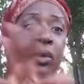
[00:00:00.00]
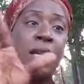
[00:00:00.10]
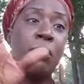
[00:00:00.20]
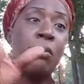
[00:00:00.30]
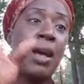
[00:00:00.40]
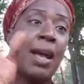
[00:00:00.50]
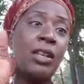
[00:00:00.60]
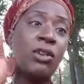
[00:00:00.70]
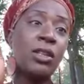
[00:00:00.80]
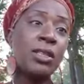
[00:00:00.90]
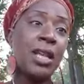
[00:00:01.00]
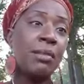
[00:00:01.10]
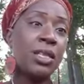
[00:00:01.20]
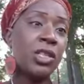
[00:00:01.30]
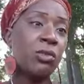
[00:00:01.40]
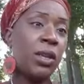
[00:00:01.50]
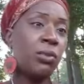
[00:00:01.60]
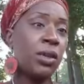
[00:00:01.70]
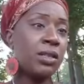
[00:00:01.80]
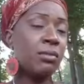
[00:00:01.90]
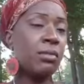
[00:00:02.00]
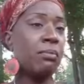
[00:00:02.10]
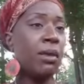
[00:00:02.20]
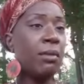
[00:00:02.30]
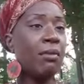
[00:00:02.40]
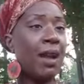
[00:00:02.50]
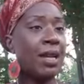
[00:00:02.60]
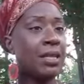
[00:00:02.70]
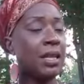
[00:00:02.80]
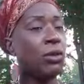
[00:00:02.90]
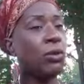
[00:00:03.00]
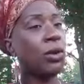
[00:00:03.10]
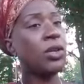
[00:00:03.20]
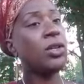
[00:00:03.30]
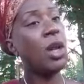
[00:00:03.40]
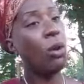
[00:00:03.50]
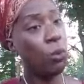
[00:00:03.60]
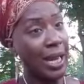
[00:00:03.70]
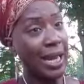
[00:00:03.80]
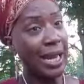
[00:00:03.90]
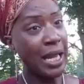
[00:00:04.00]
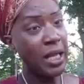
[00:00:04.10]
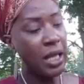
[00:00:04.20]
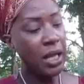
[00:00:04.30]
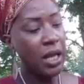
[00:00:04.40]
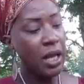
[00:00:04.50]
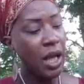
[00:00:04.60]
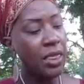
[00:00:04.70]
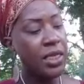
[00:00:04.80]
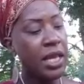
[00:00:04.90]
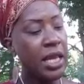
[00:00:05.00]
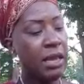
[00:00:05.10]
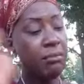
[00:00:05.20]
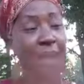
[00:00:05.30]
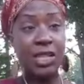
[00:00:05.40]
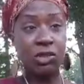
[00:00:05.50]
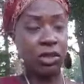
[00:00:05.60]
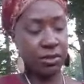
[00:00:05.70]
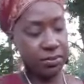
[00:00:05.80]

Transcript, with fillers: But keep in mind, your assignment this week was memorizing or knowing the mantra.